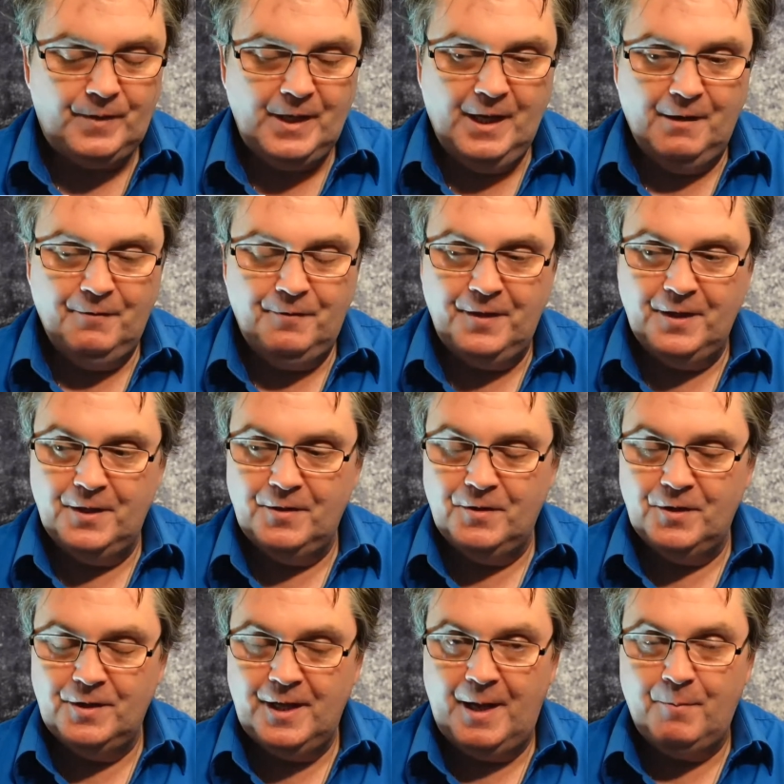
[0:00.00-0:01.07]
have the
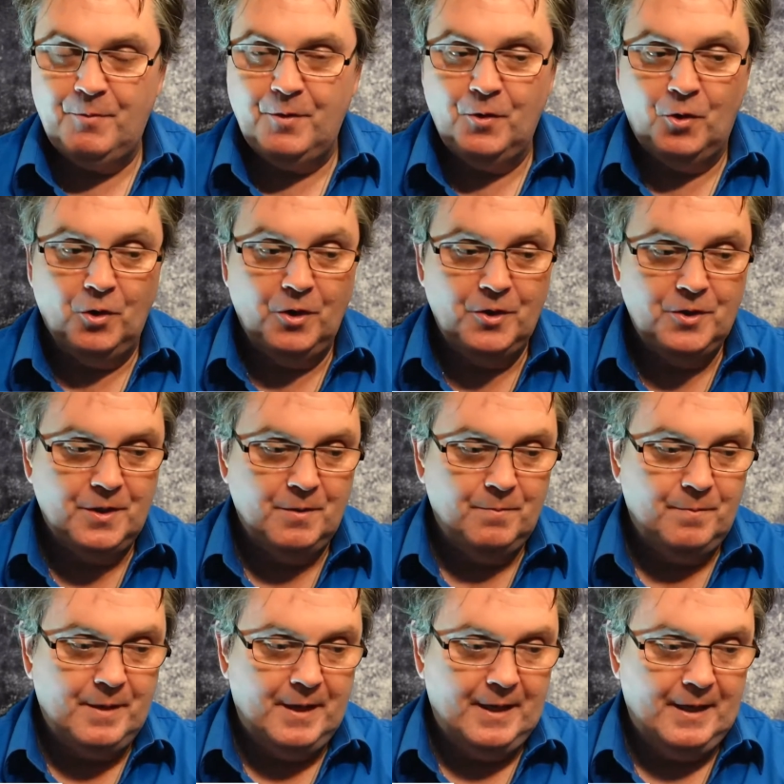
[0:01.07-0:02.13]
the depth of knowledge that
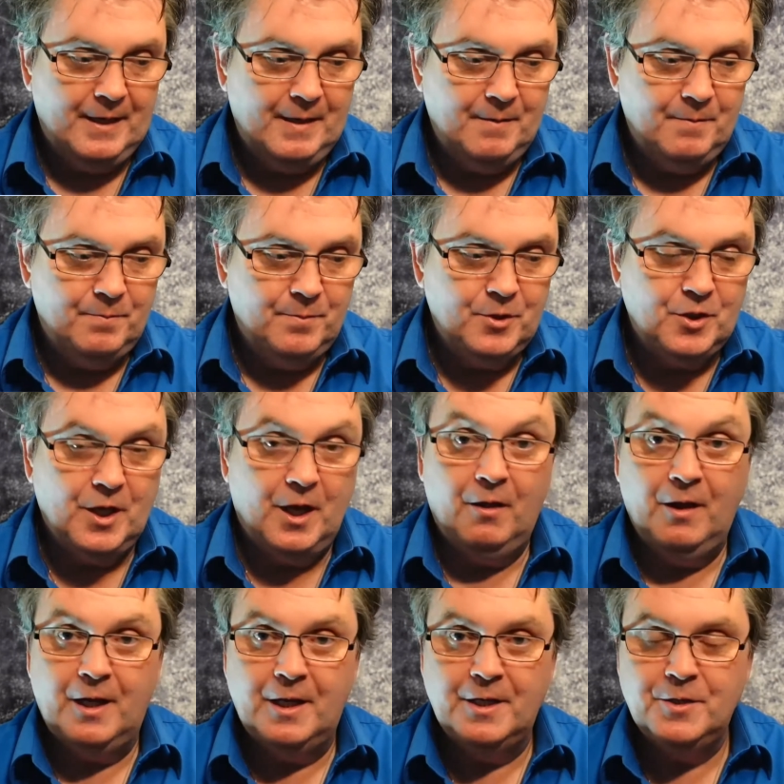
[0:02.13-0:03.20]
uh,
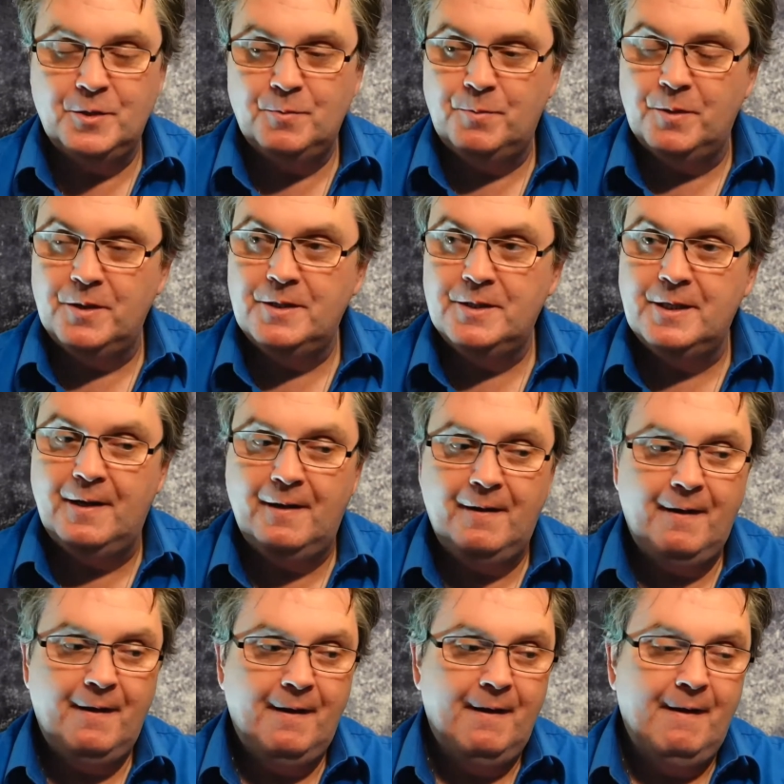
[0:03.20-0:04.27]
Bijal has, but
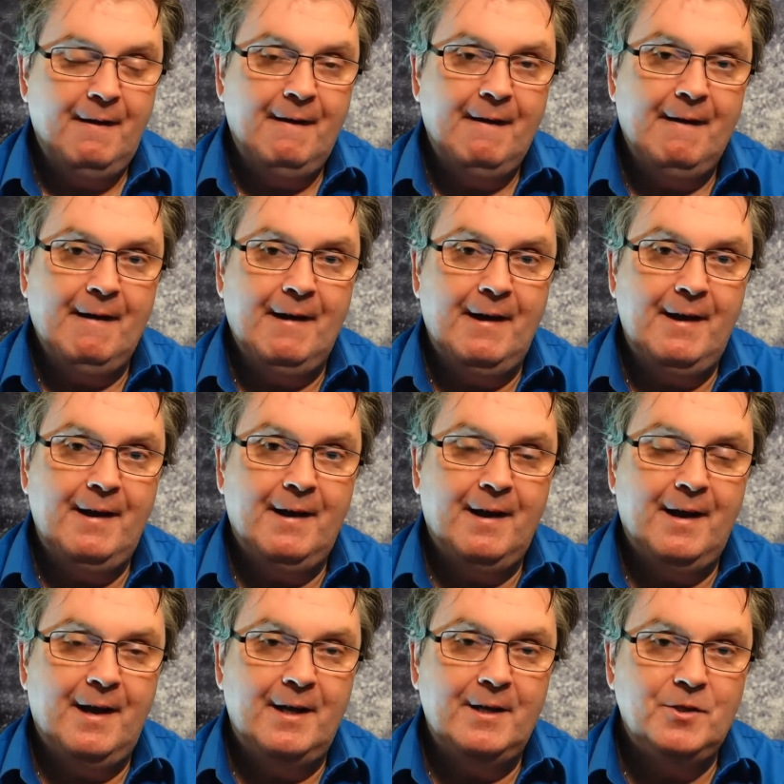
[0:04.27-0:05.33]
uh, I,
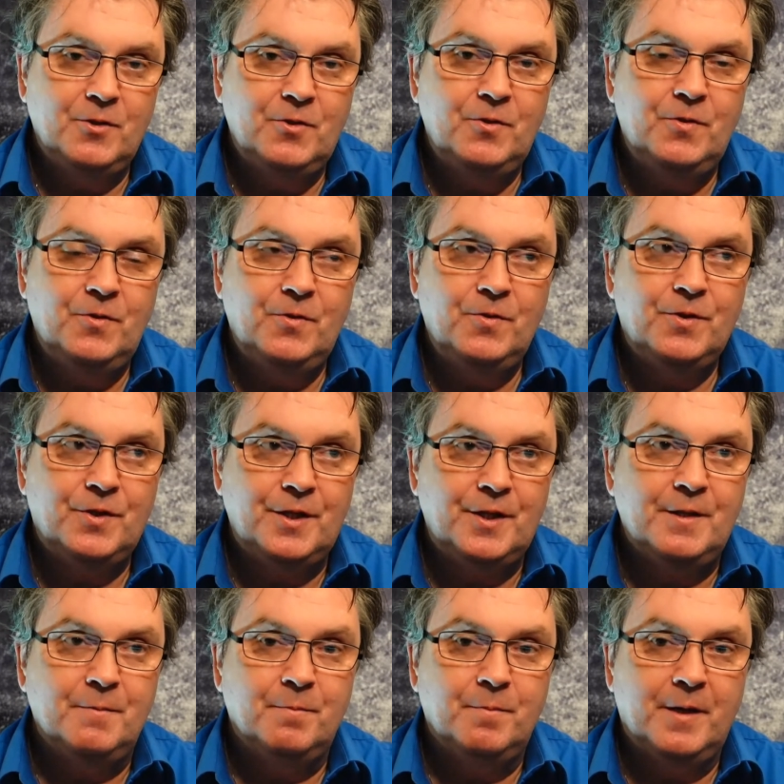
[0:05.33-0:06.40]
I I do see
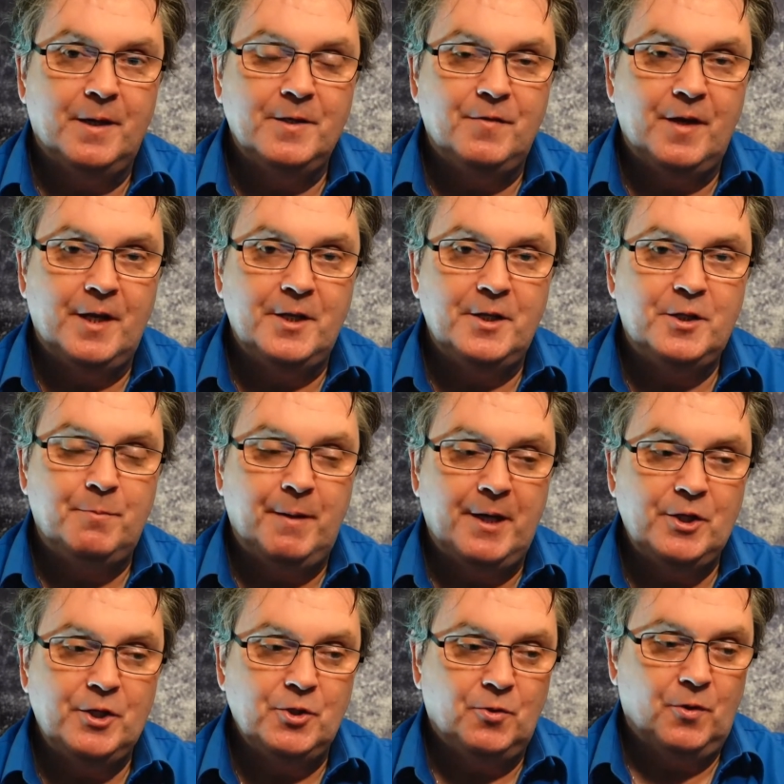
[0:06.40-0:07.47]
them as very
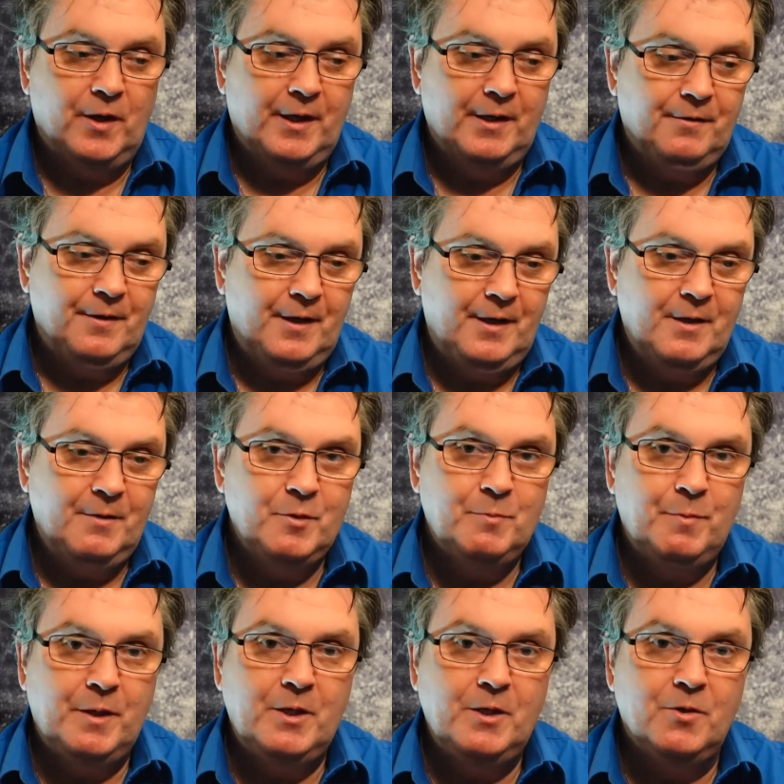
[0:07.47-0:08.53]
special, and I think it was
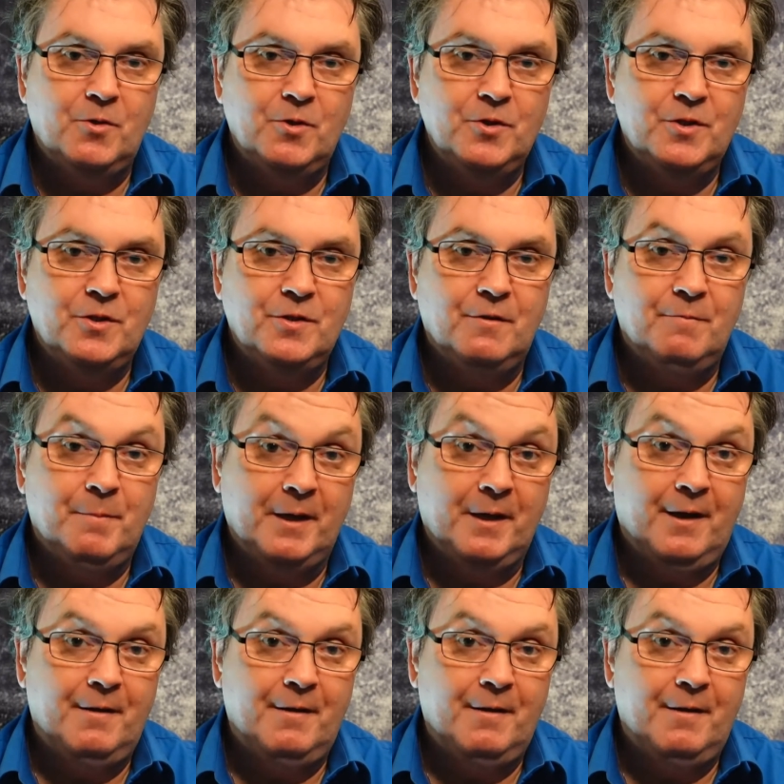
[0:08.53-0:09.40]
because of my